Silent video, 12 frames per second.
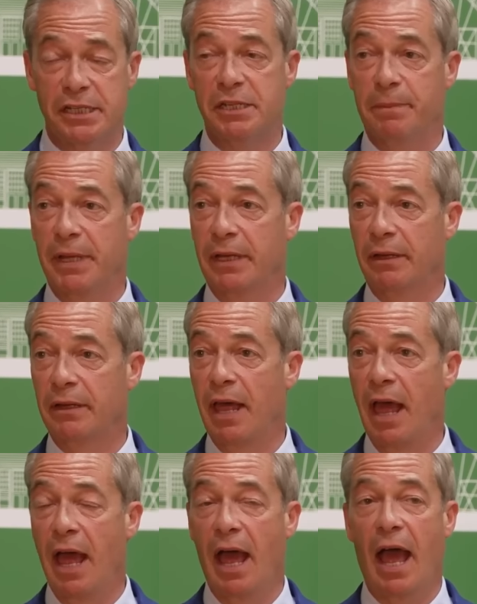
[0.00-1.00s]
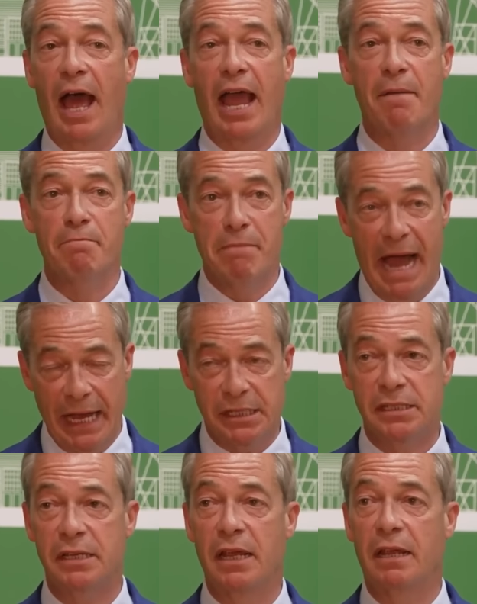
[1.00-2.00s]
is to build a
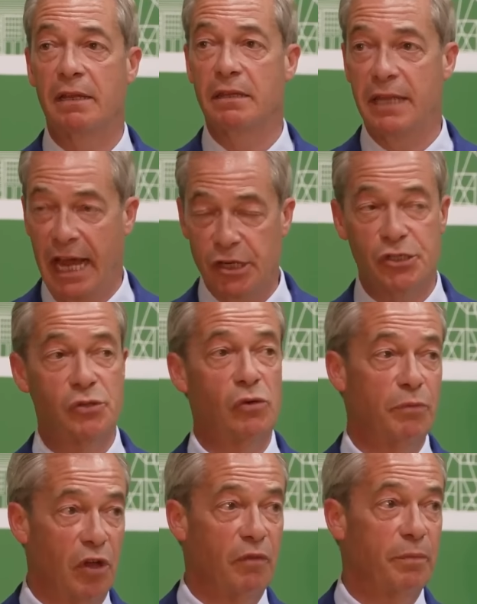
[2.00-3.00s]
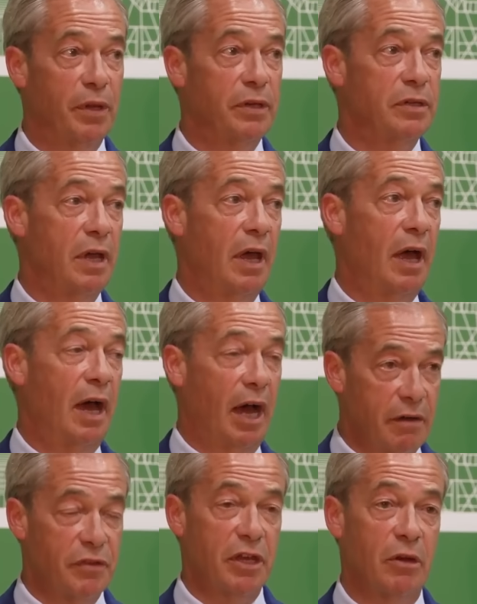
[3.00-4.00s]
mass national movement
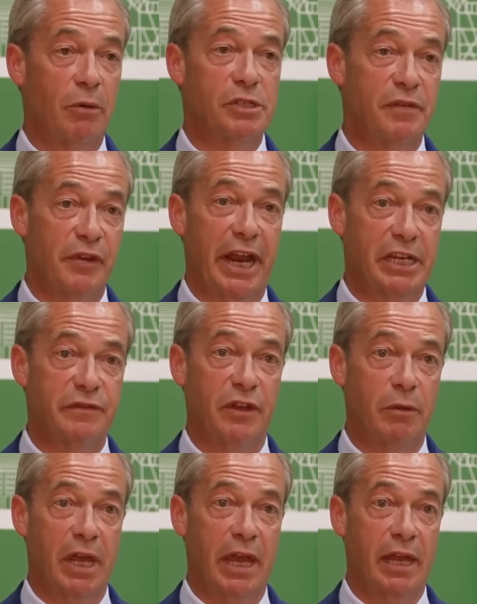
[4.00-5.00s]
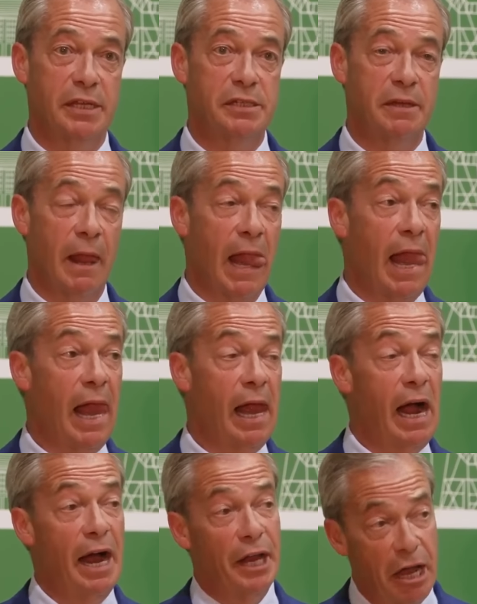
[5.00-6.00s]
over the course of the next few years,
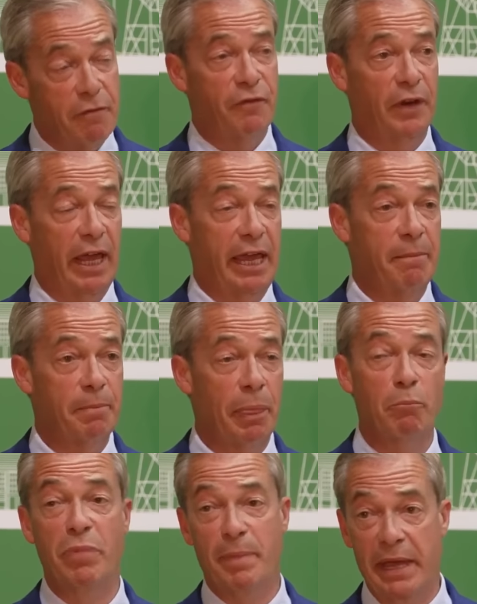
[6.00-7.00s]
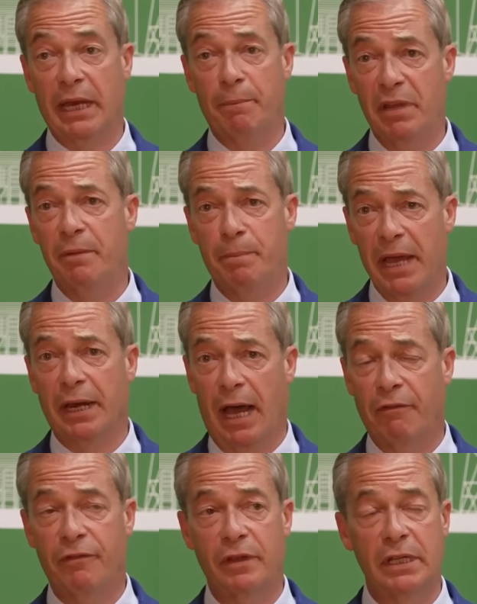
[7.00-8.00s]
and hopefully be big
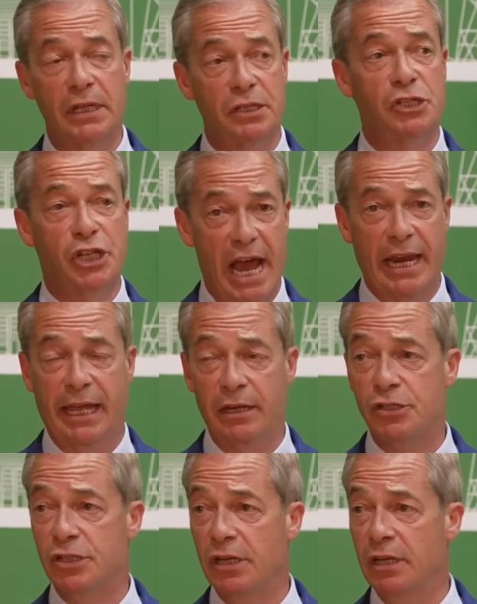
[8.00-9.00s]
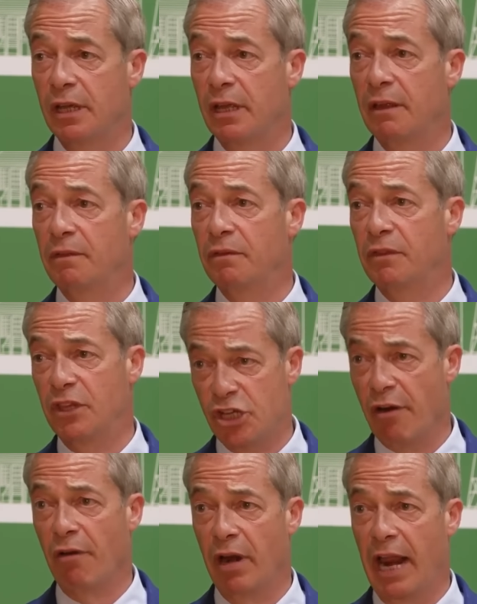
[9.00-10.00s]
enough to challenge the
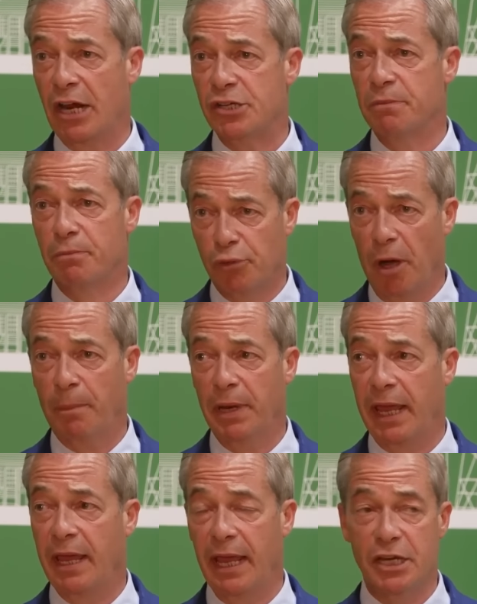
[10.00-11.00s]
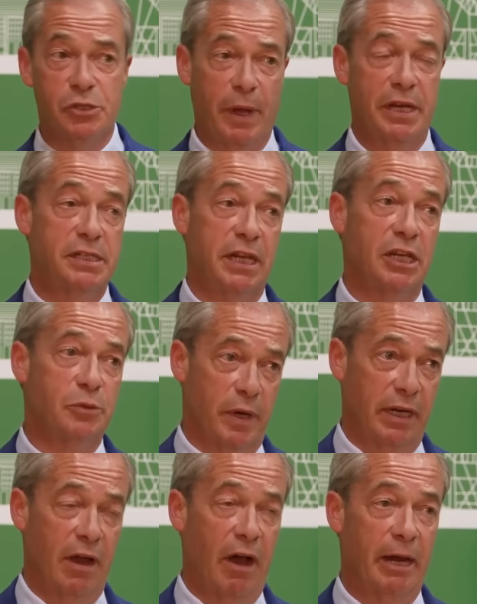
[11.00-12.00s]
general election properly in
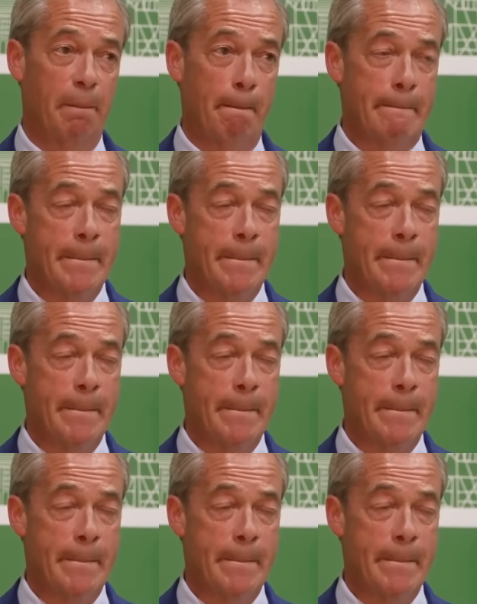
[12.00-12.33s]
2029.